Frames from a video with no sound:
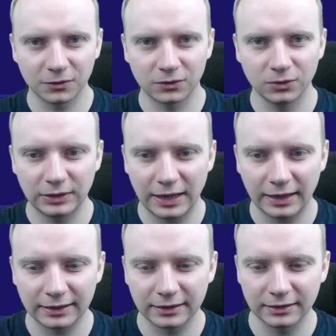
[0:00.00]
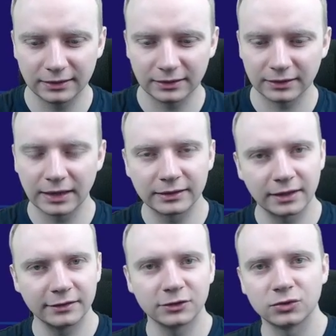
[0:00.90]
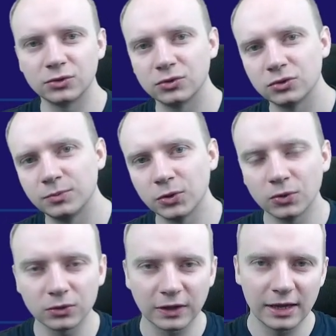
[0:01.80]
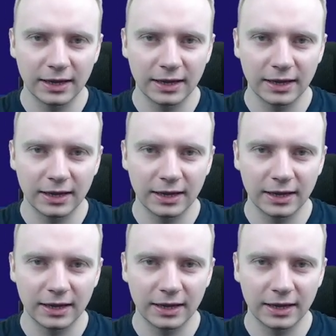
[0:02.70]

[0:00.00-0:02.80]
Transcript: to like catering to Brute